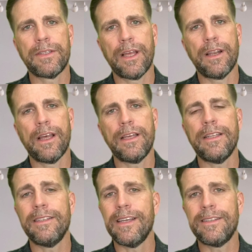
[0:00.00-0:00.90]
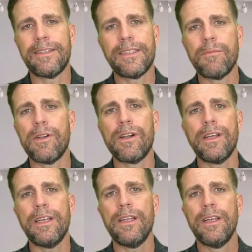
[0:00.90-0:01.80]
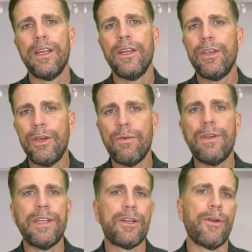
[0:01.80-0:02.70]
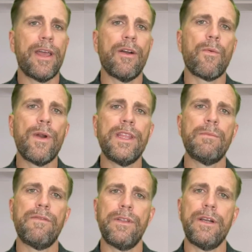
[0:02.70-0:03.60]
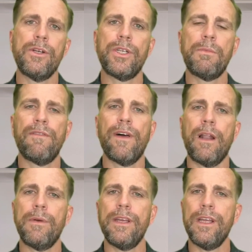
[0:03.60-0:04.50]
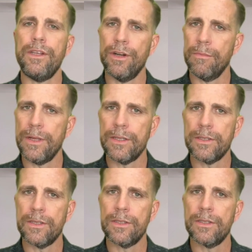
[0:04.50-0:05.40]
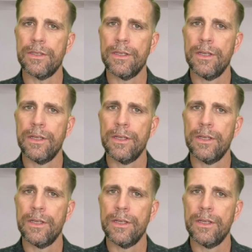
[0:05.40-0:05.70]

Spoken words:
sunlight. And then similarly, you need to create a rhythm of leadership development in your business.